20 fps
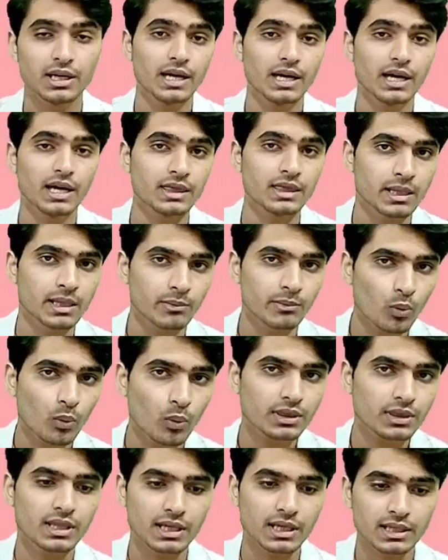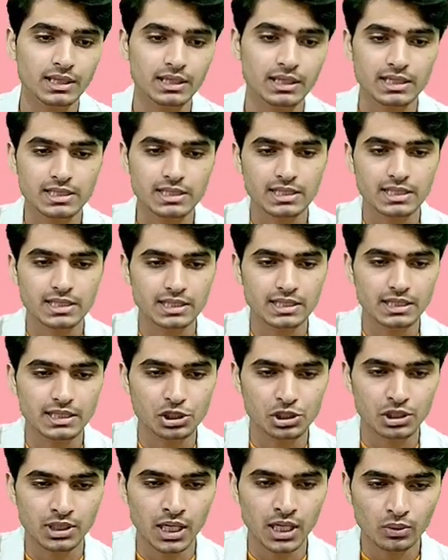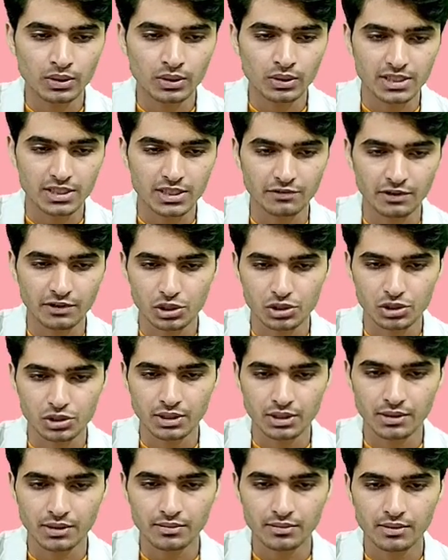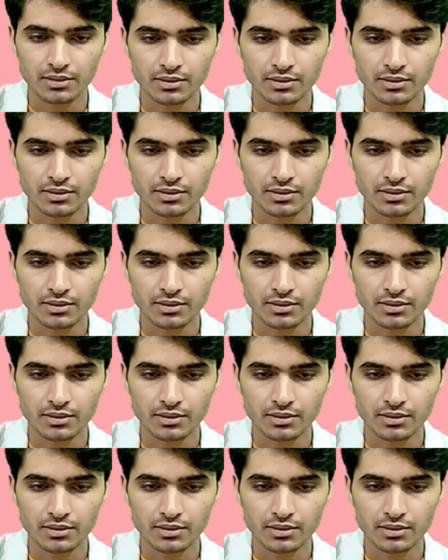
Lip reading: And number one thing is the Chicago classification here.